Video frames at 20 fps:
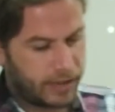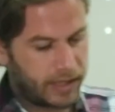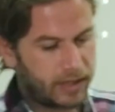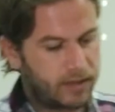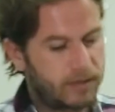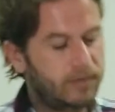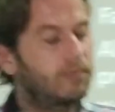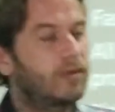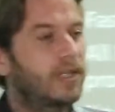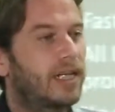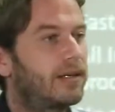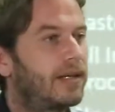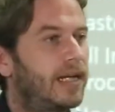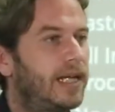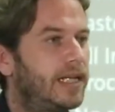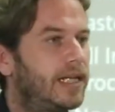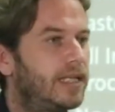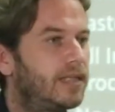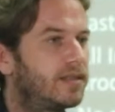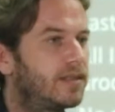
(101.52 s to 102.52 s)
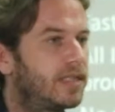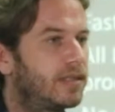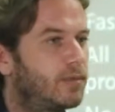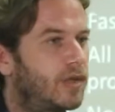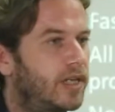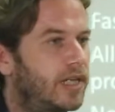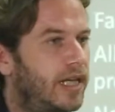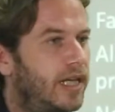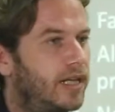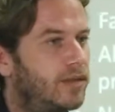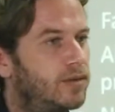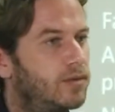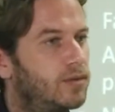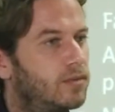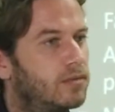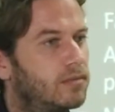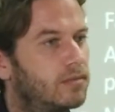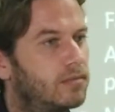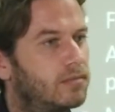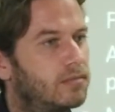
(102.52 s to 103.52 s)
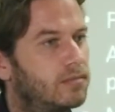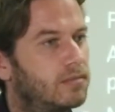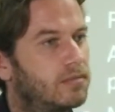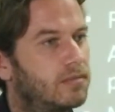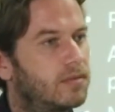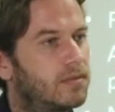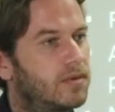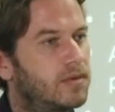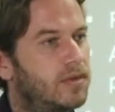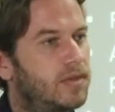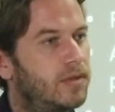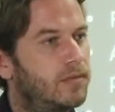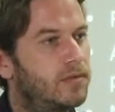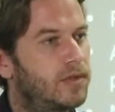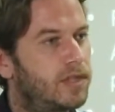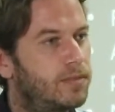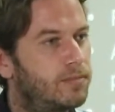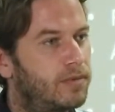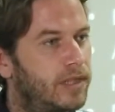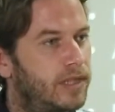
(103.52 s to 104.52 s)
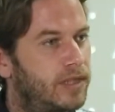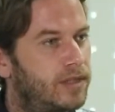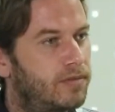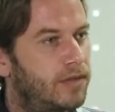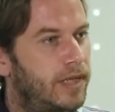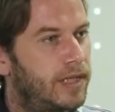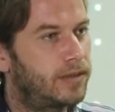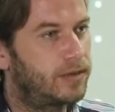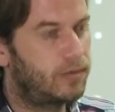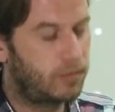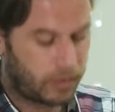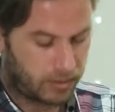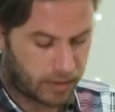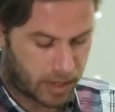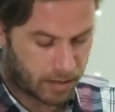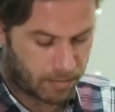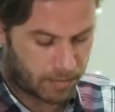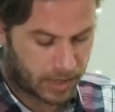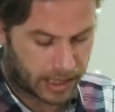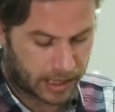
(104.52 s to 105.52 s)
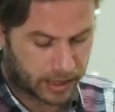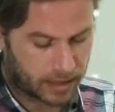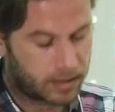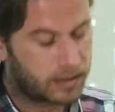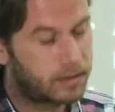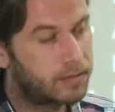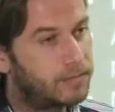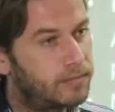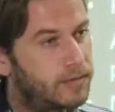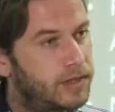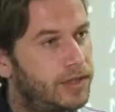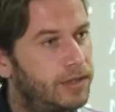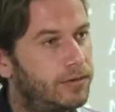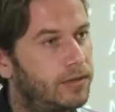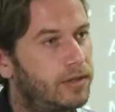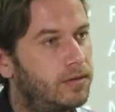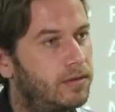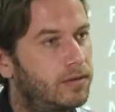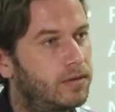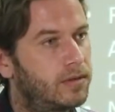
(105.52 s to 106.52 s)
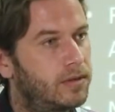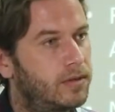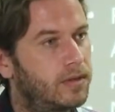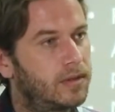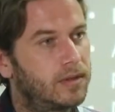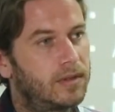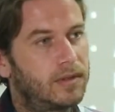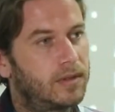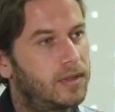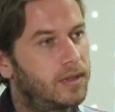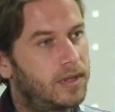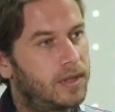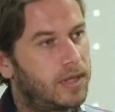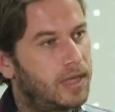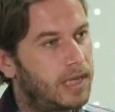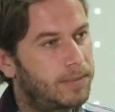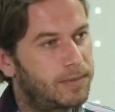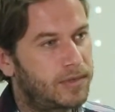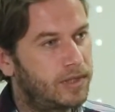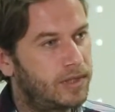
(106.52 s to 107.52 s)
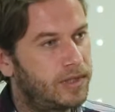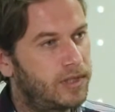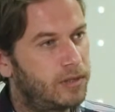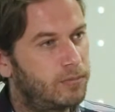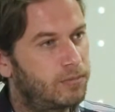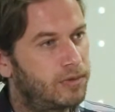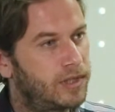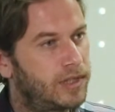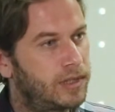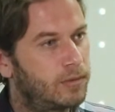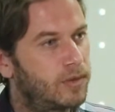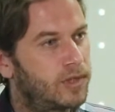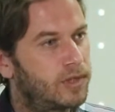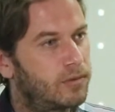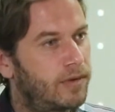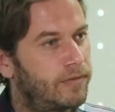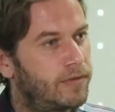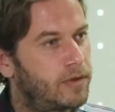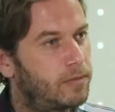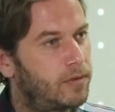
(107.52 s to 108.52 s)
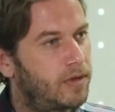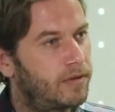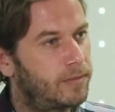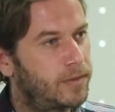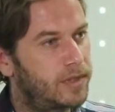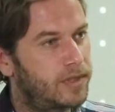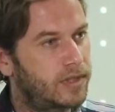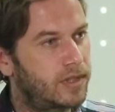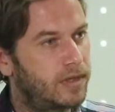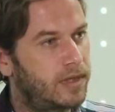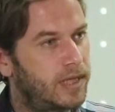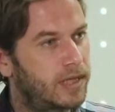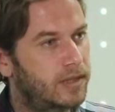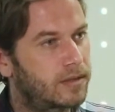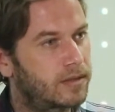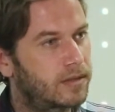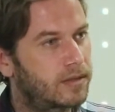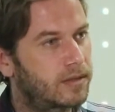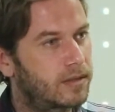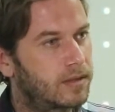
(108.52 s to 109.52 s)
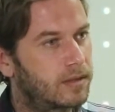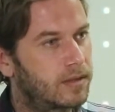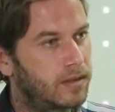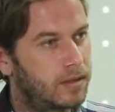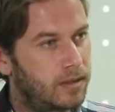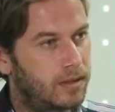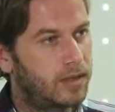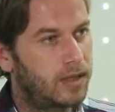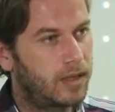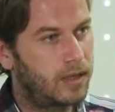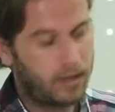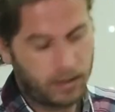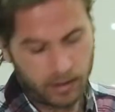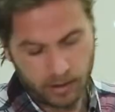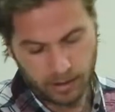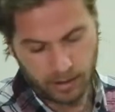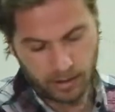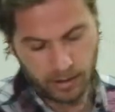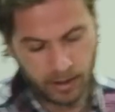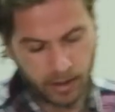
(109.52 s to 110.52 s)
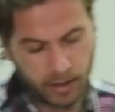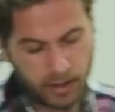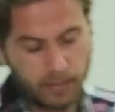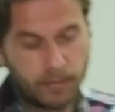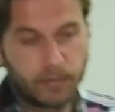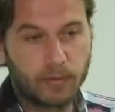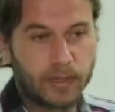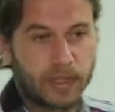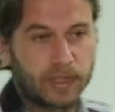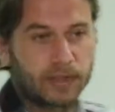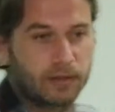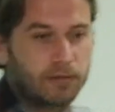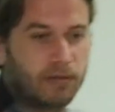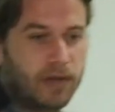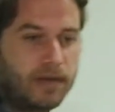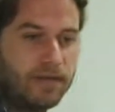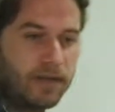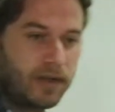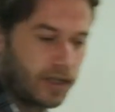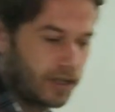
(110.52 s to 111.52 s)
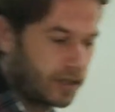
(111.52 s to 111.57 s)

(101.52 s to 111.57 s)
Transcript: ink without any CMYK at all. So we just print it straight onto a black material. Absolutely no printing whatsoever apart from the Scodex, which can create a very